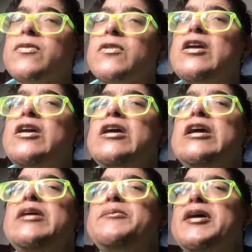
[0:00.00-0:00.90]
goes on to
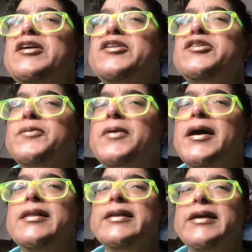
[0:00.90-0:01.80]
say that one of the
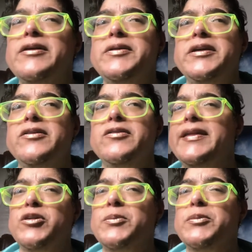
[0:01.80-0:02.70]
reasons people
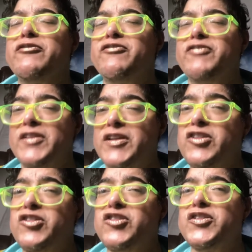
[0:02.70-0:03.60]
have trouble
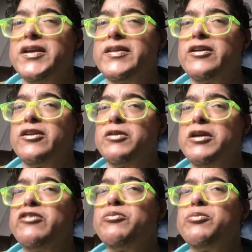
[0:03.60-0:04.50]
finishing their grief
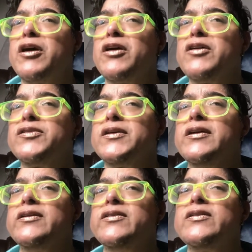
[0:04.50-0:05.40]
process
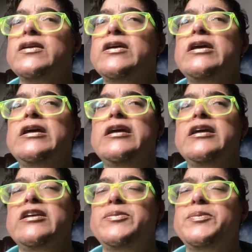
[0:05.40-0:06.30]
is because there
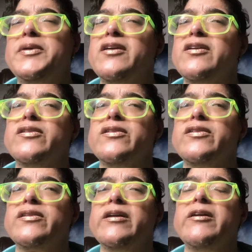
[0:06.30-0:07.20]
are actually
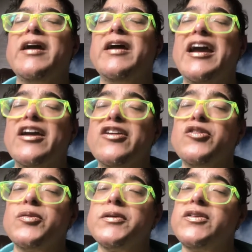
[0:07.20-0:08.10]
so many
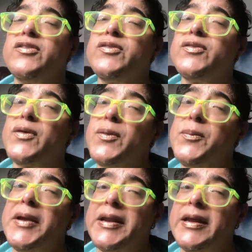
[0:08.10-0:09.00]

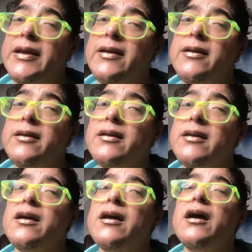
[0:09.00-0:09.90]
undeclared
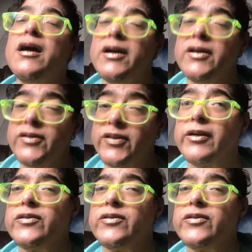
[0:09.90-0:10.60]
losses.